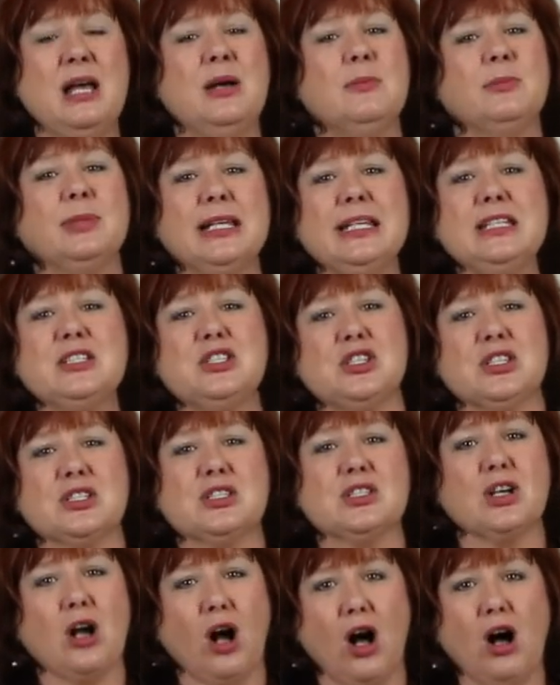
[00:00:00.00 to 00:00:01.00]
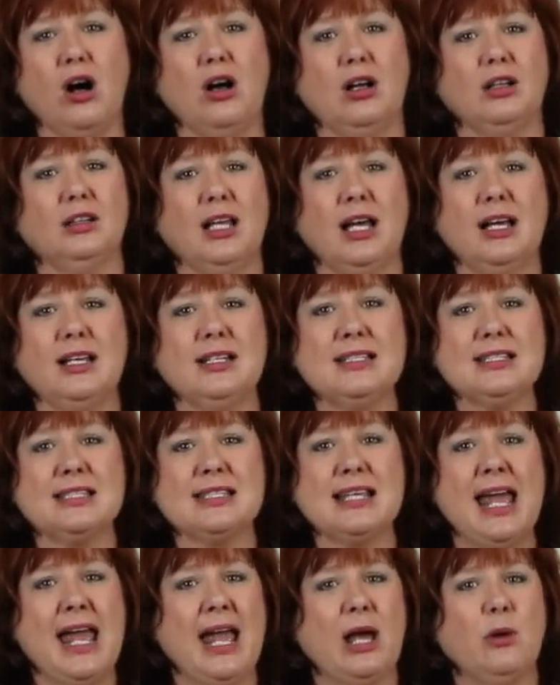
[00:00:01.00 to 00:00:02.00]
please just call us
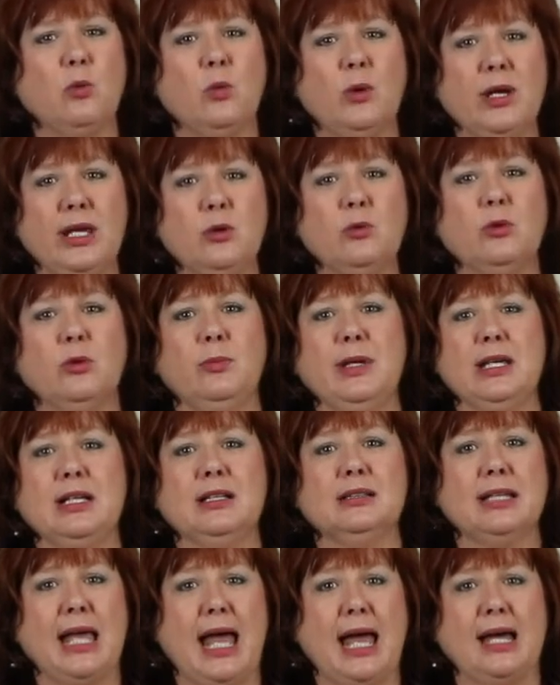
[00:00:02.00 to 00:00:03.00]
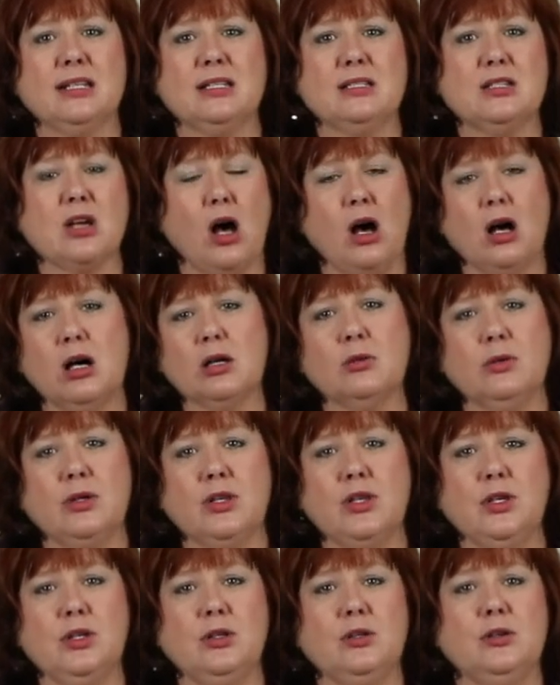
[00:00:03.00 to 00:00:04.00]
and we will be glad to talk with
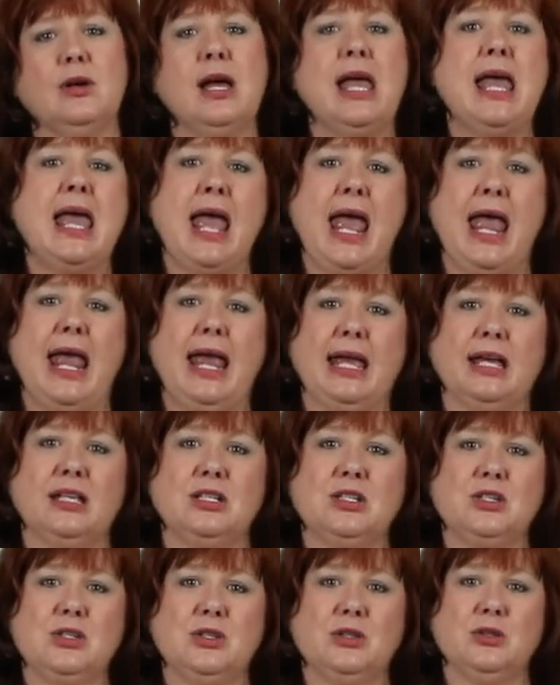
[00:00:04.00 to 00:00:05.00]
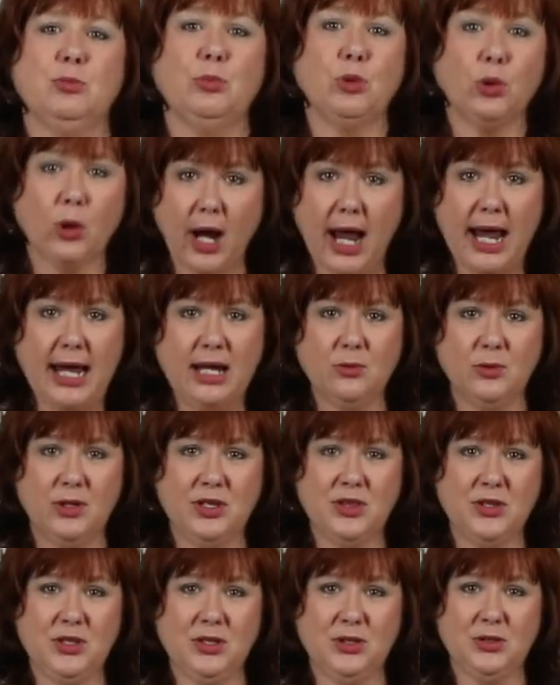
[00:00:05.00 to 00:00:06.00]
you and to pray
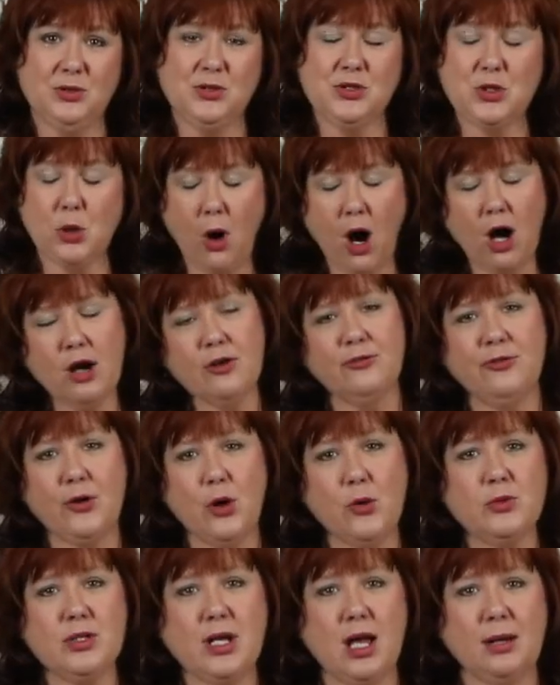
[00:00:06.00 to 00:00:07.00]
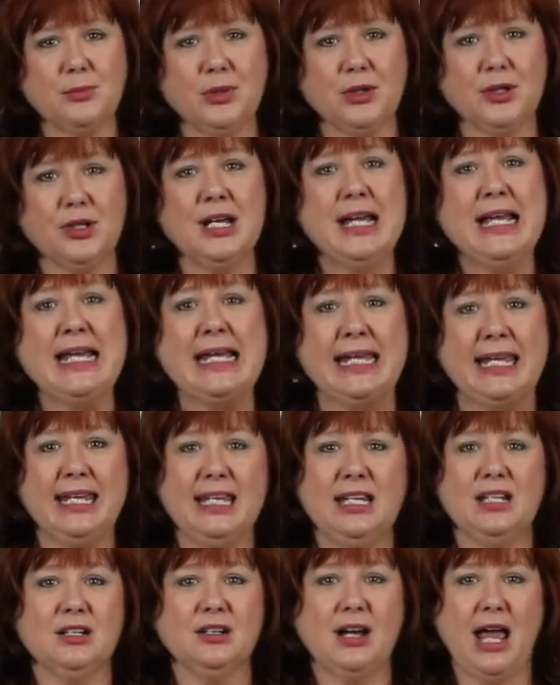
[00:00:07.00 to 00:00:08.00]
with you. So our phone number
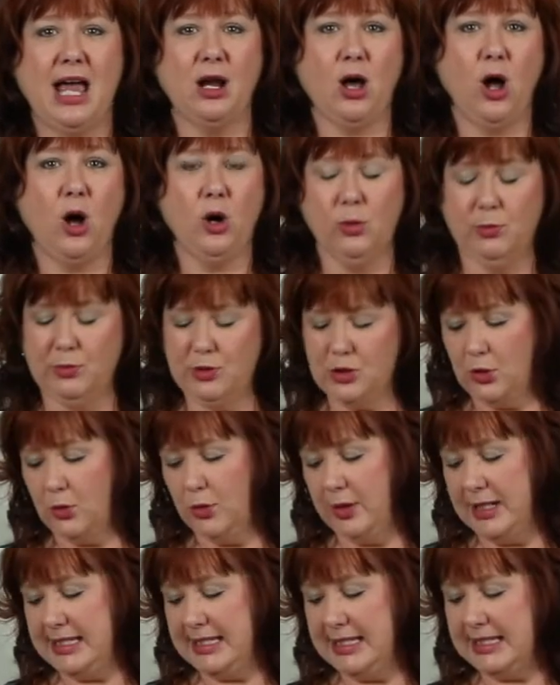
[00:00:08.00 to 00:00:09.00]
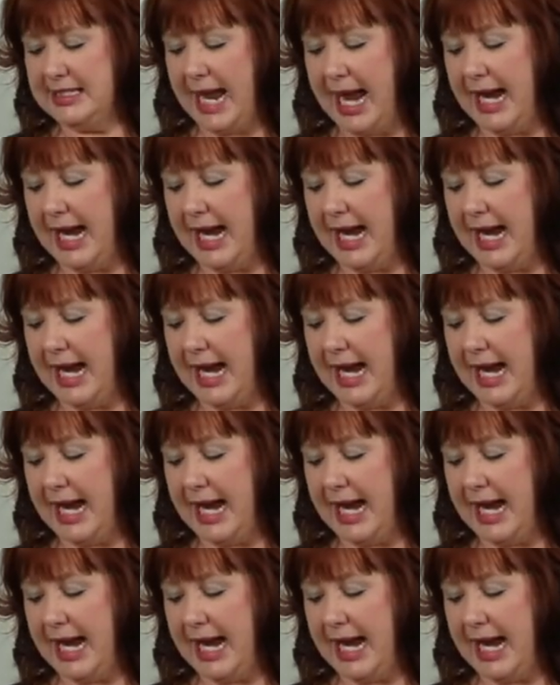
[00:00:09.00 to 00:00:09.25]
here at Hope Choice is